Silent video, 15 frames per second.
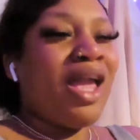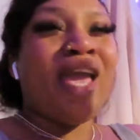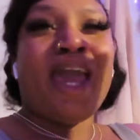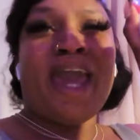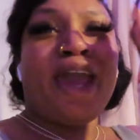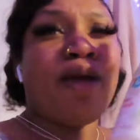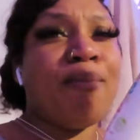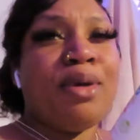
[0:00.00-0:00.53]

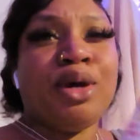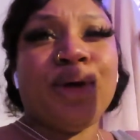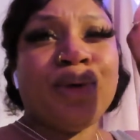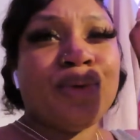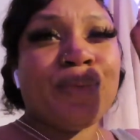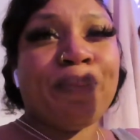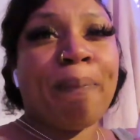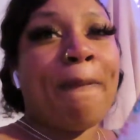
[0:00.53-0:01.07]
hair
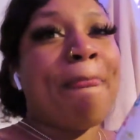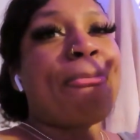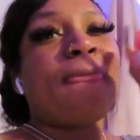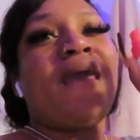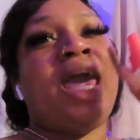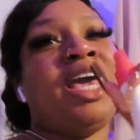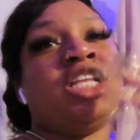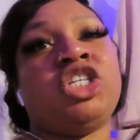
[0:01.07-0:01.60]
milk
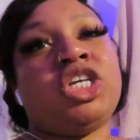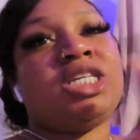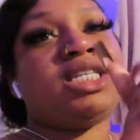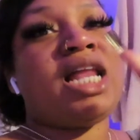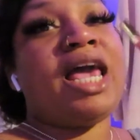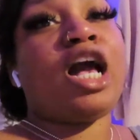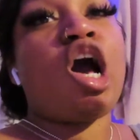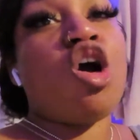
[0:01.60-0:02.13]
and just
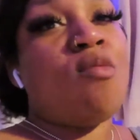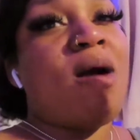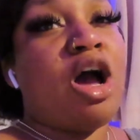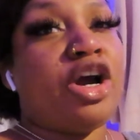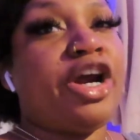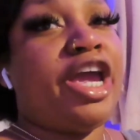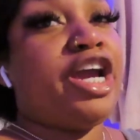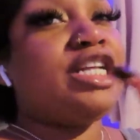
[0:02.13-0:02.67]
like comb out
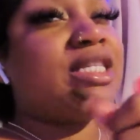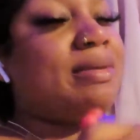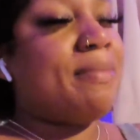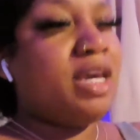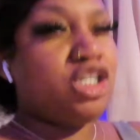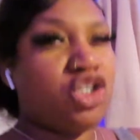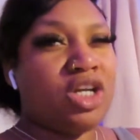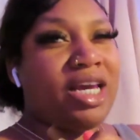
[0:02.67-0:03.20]
her hair to
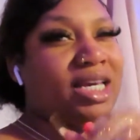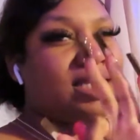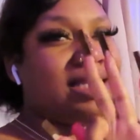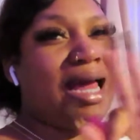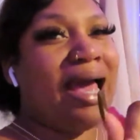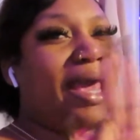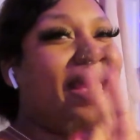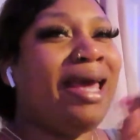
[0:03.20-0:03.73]
make sure like it's
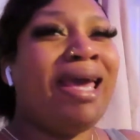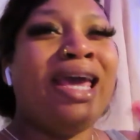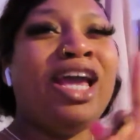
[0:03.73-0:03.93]
not,